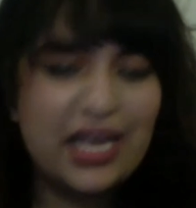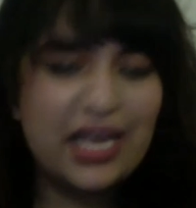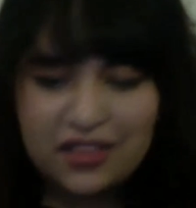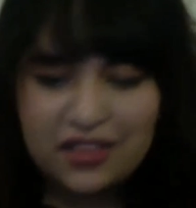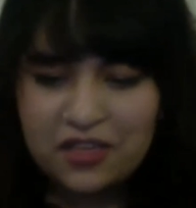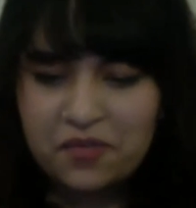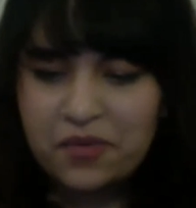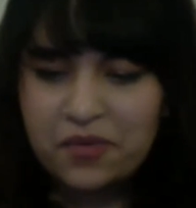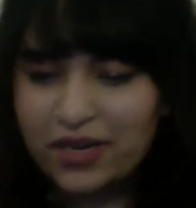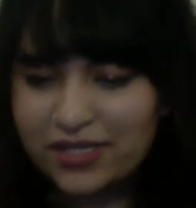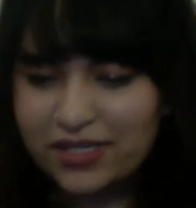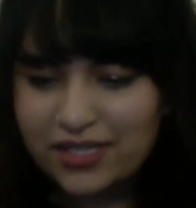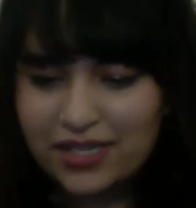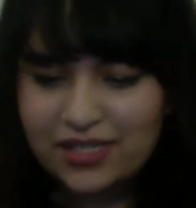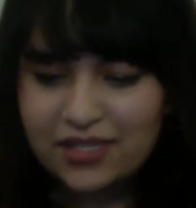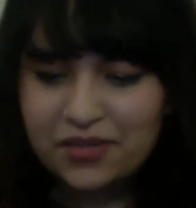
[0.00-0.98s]
in the
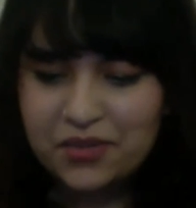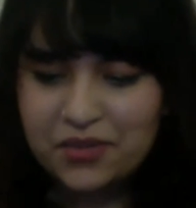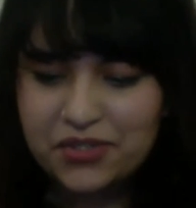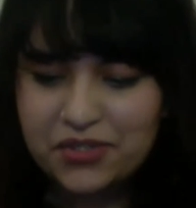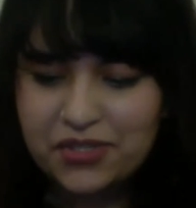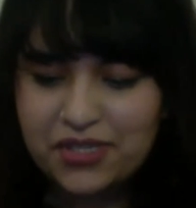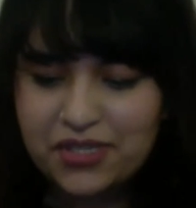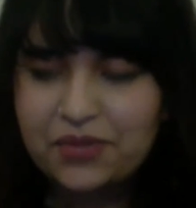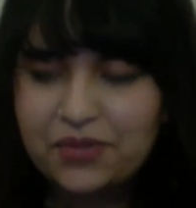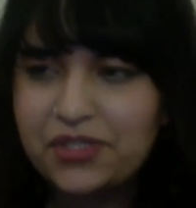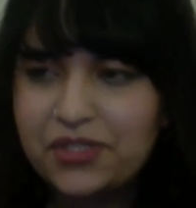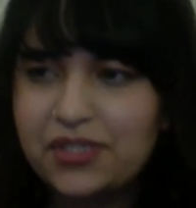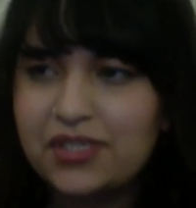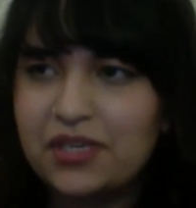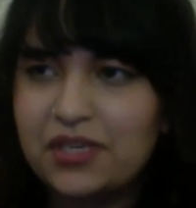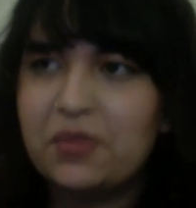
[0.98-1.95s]
process it was it was
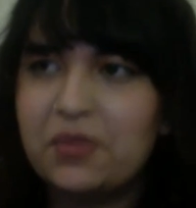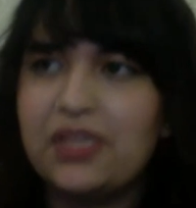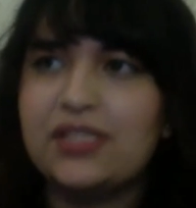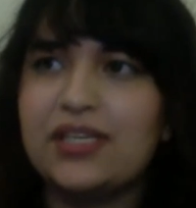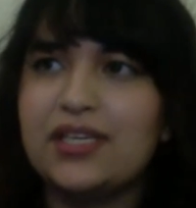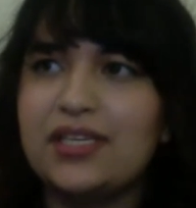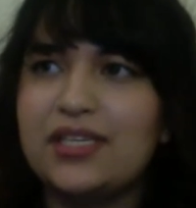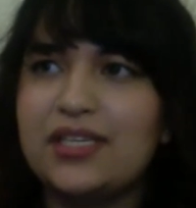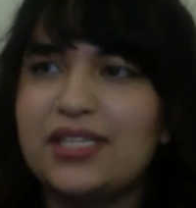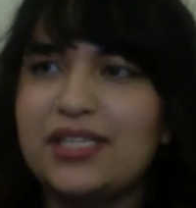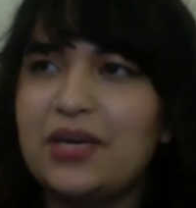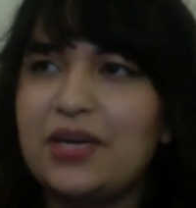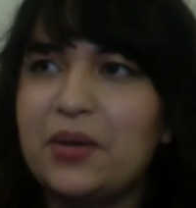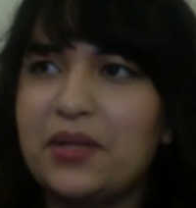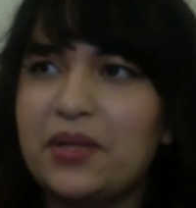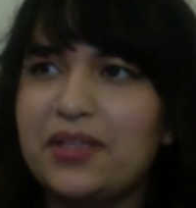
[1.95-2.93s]
just amazing to
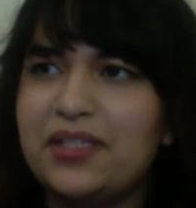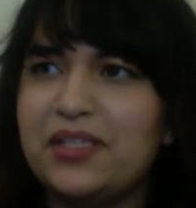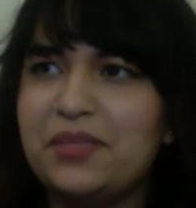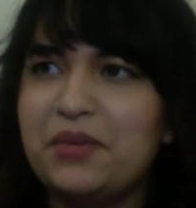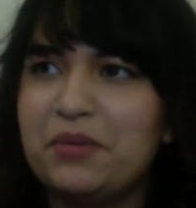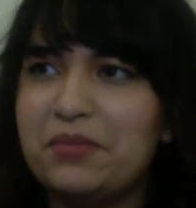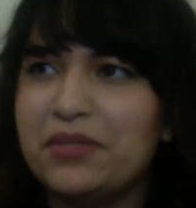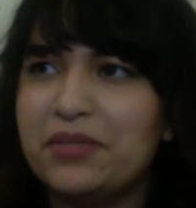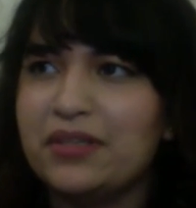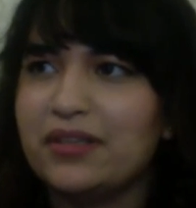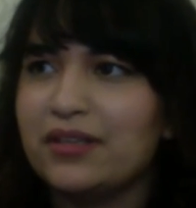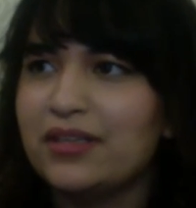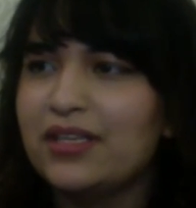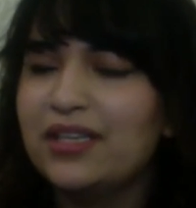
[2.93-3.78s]
see all these people